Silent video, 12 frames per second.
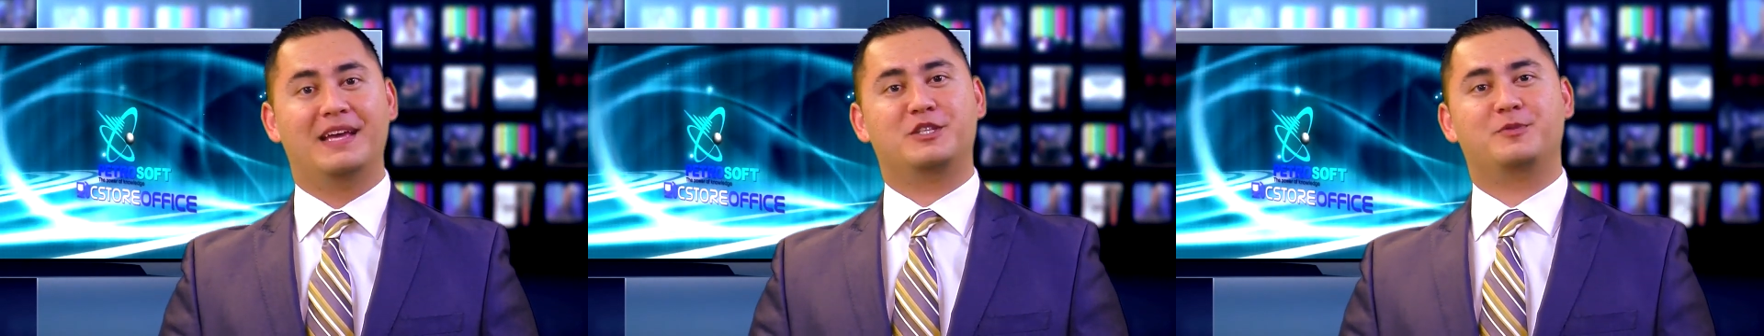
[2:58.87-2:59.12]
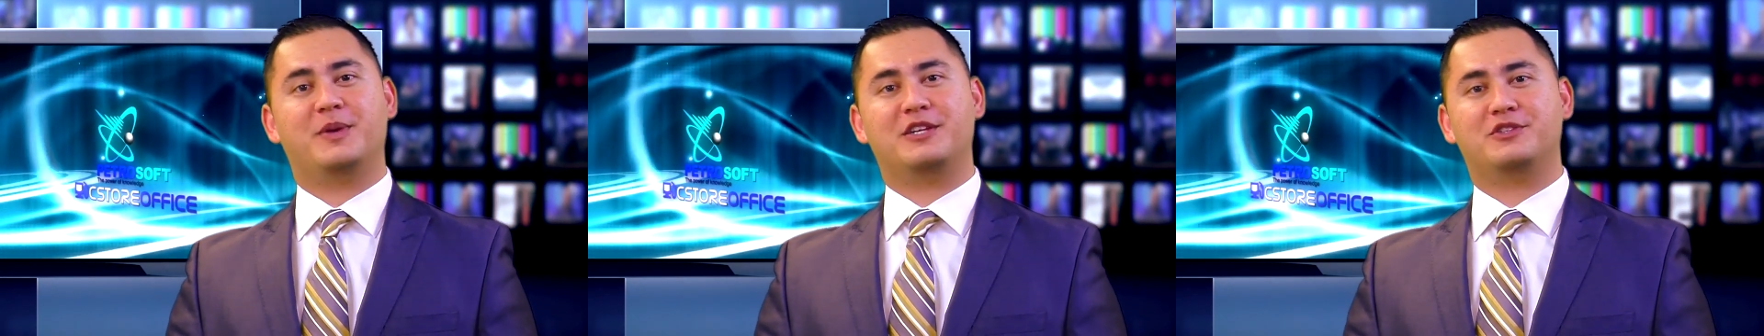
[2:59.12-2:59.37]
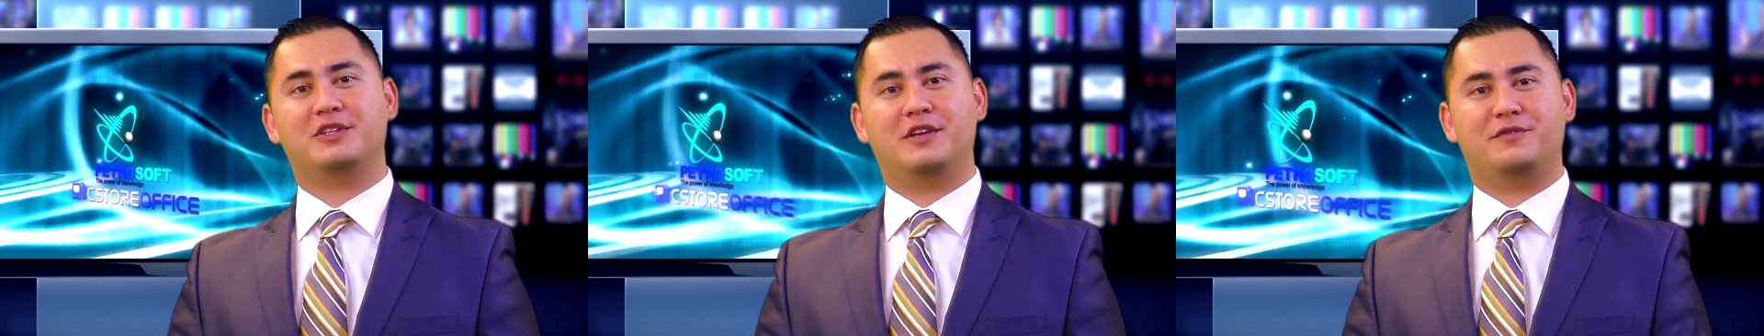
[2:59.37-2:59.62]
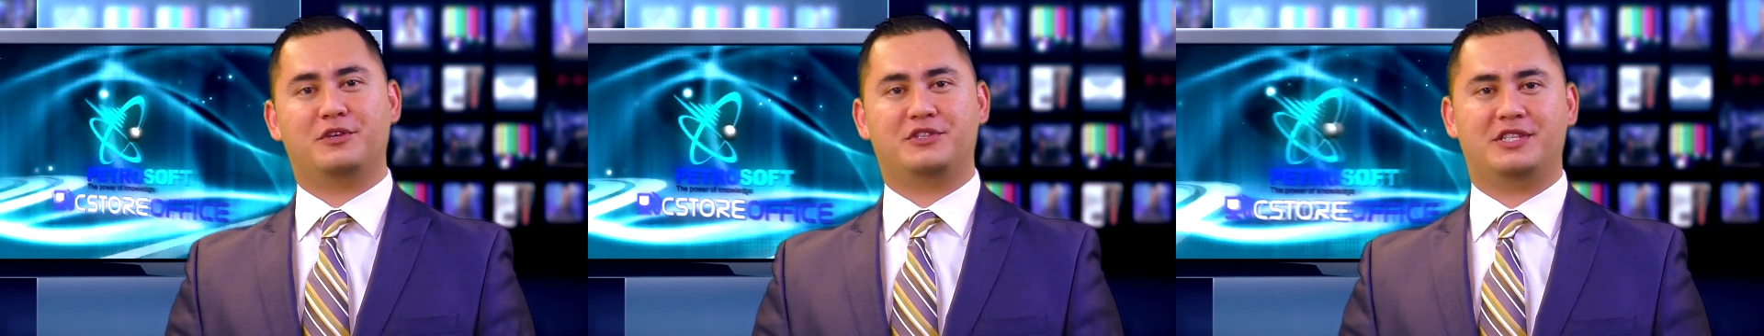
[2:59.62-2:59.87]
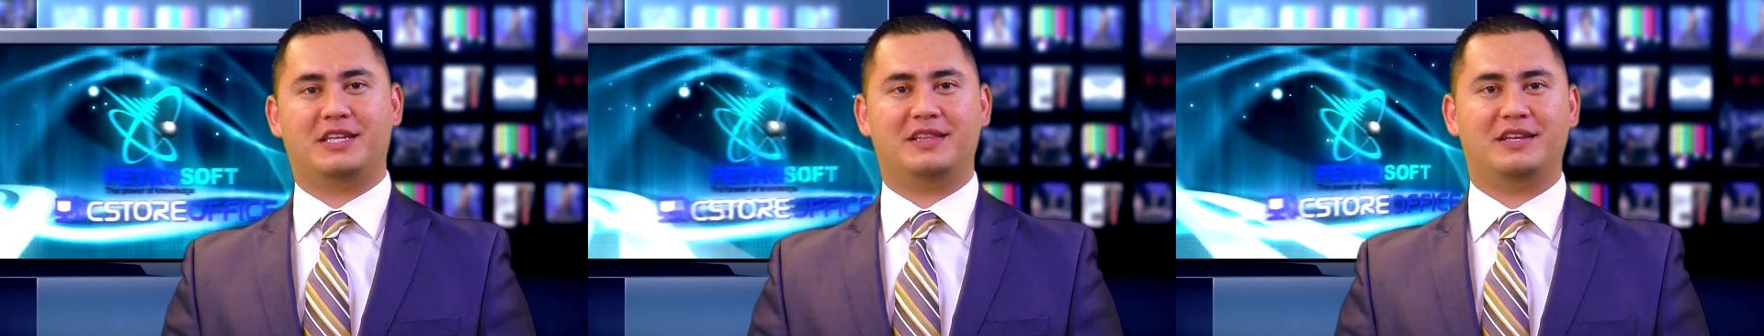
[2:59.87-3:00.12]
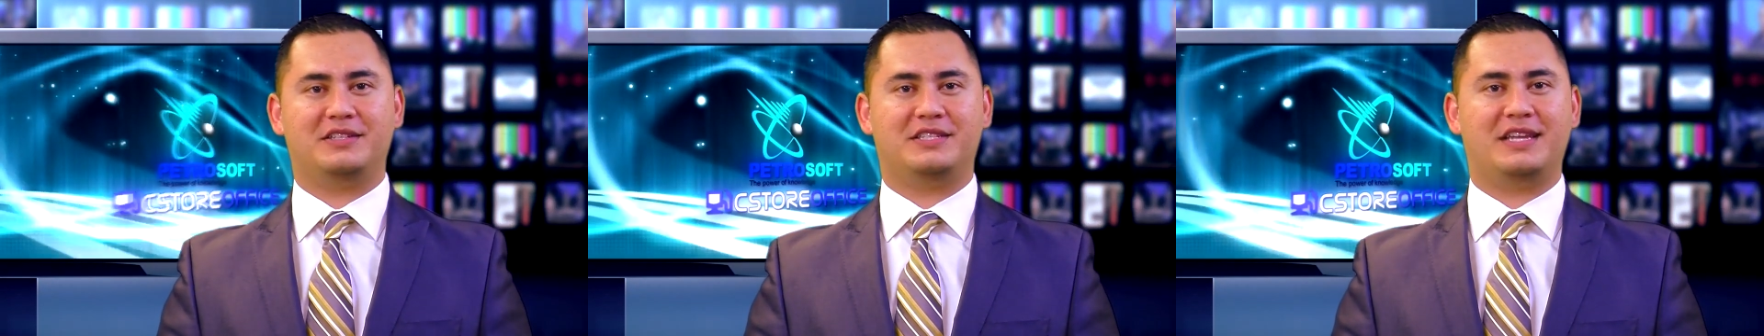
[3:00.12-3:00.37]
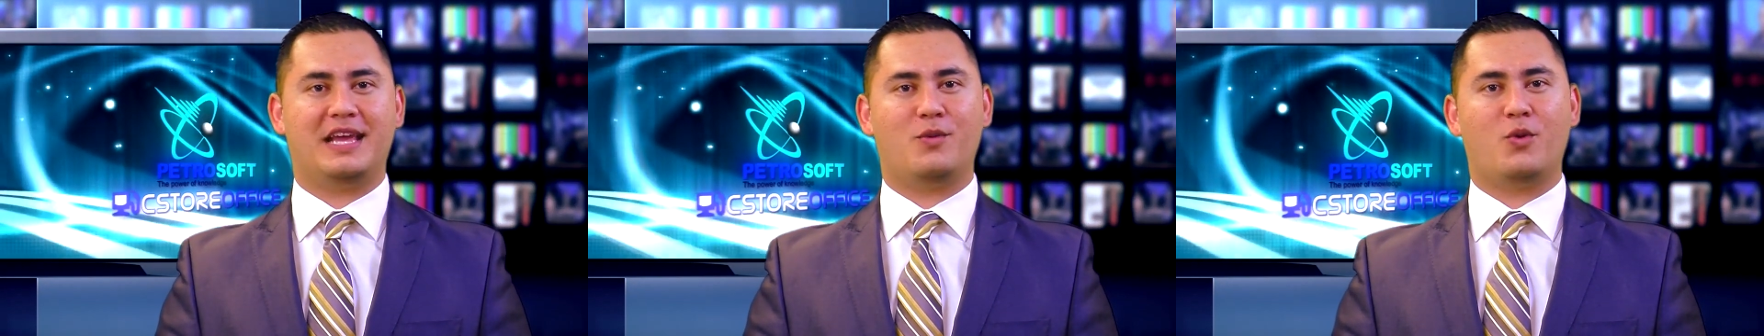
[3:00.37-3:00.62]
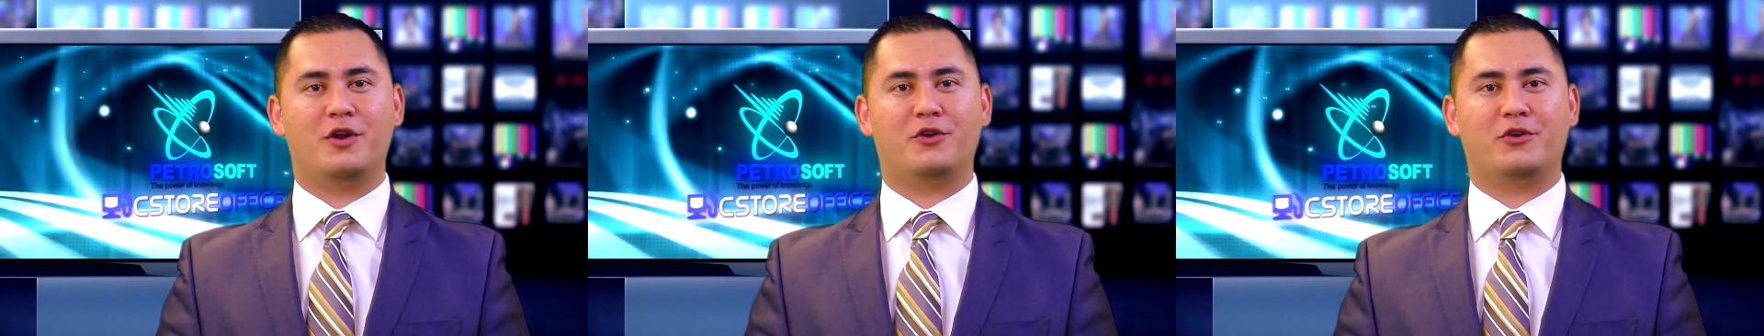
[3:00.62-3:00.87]
especially if you're sitting there today
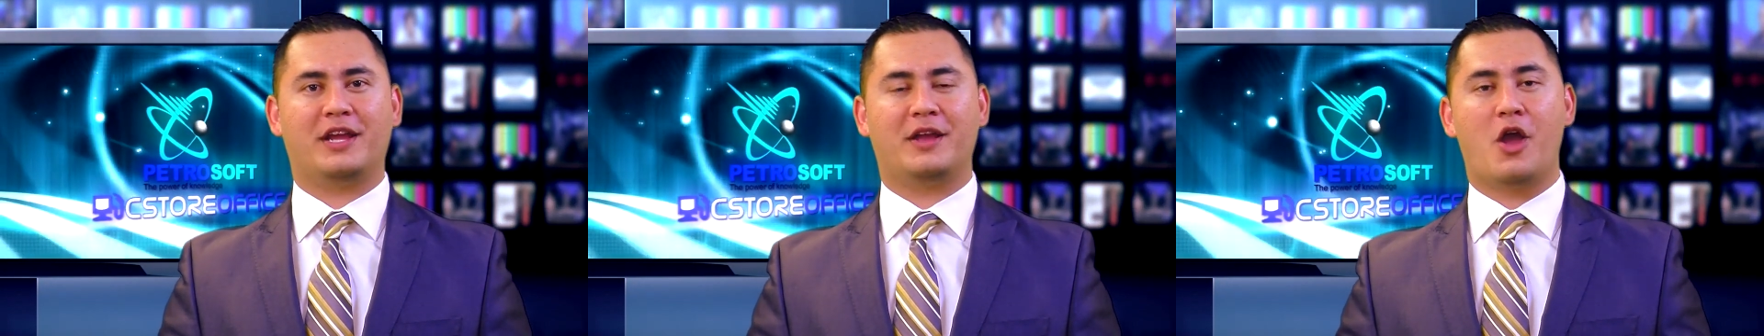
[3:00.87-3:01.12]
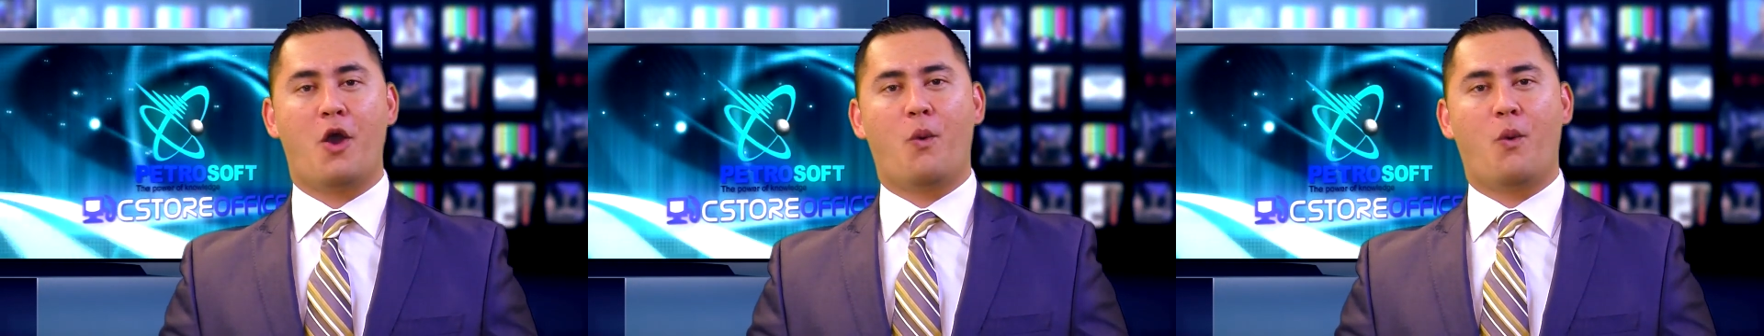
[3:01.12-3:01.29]
wondering